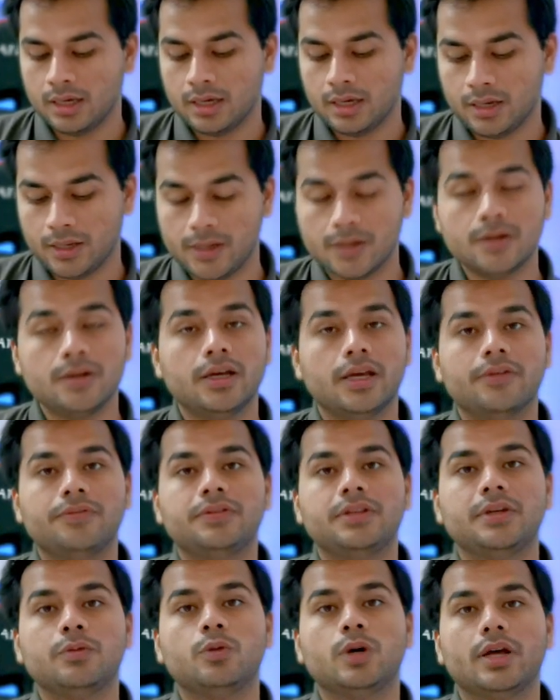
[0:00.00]
Here,
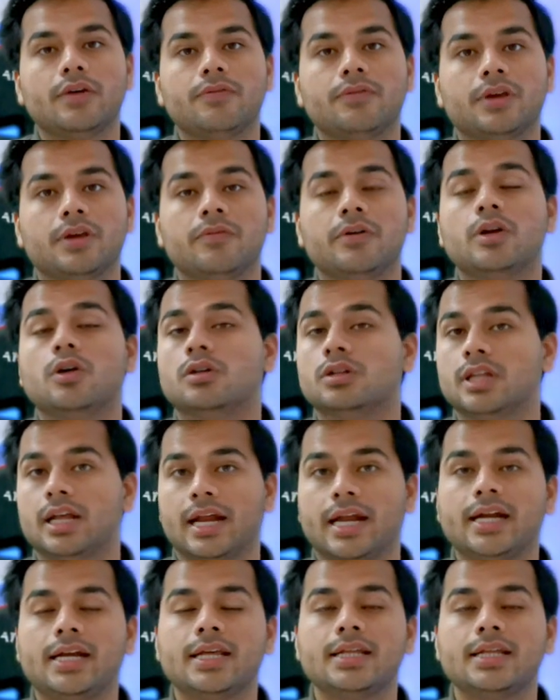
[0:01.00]
if they would have given on the right